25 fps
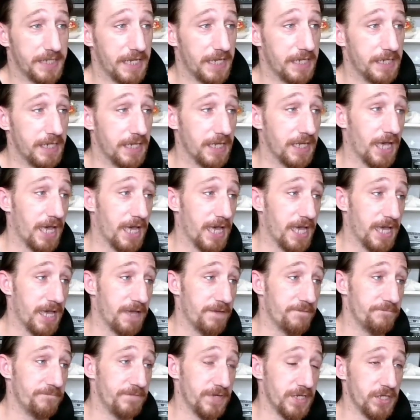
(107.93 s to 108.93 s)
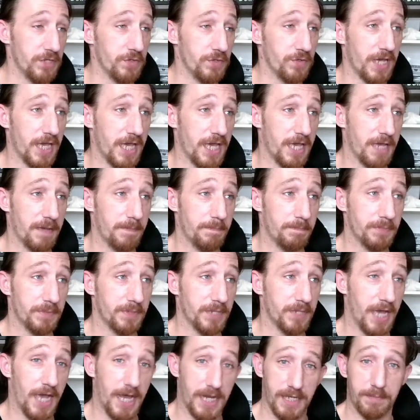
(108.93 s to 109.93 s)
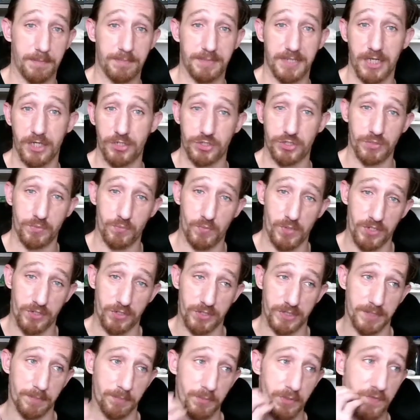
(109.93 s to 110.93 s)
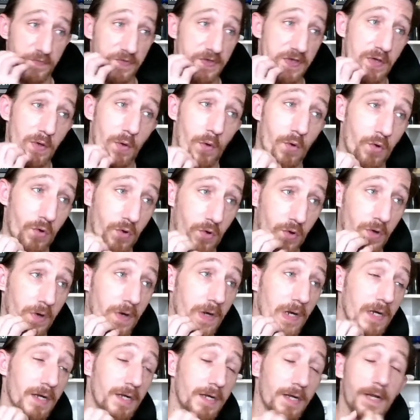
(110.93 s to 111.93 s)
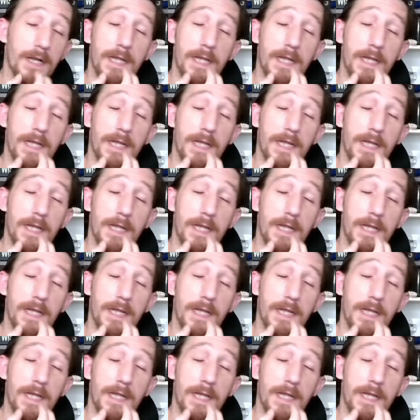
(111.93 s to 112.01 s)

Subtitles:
attending a video game adaptation, whether it's a movie or